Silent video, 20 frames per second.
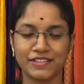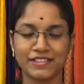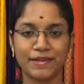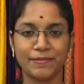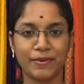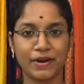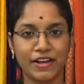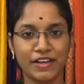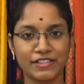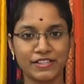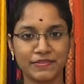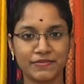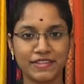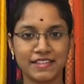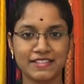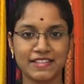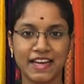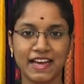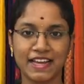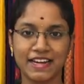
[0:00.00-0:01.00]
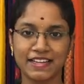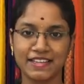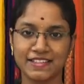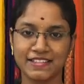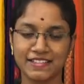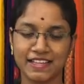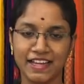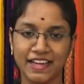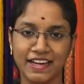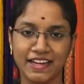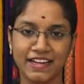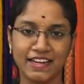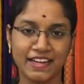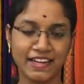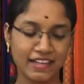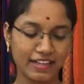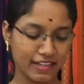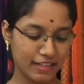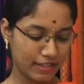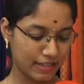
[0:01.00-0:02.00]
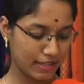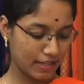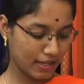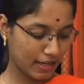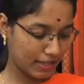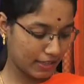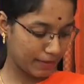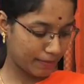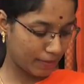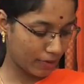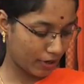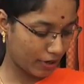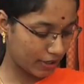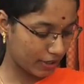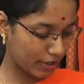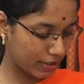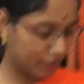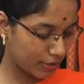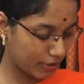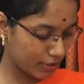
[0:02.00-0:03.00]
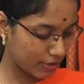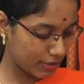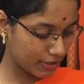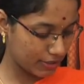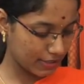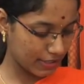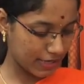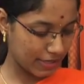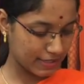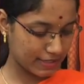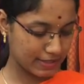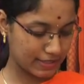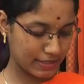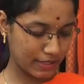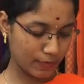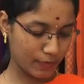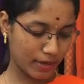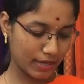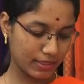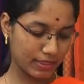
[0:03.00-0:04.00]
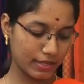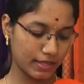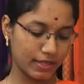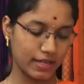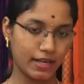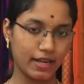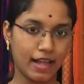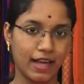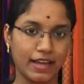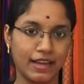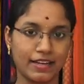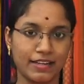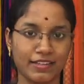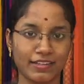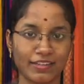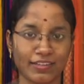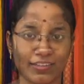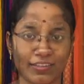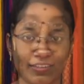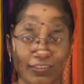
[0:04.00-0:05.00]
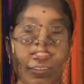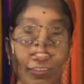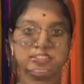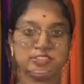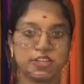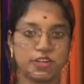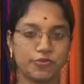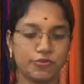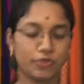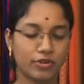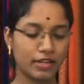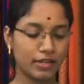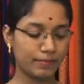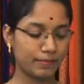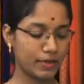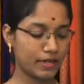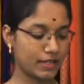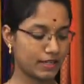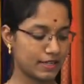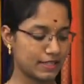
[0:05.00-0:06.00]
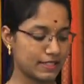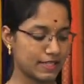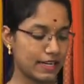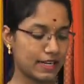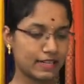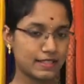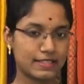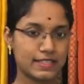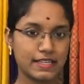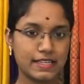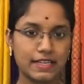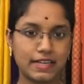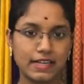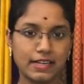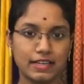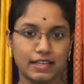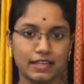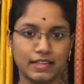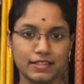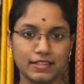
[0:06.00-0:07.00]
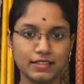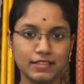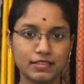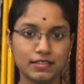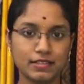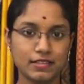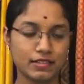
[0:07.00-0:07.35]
The price of the saree is 18 and the product code is SC139. This soft cotton printed are in sea green color.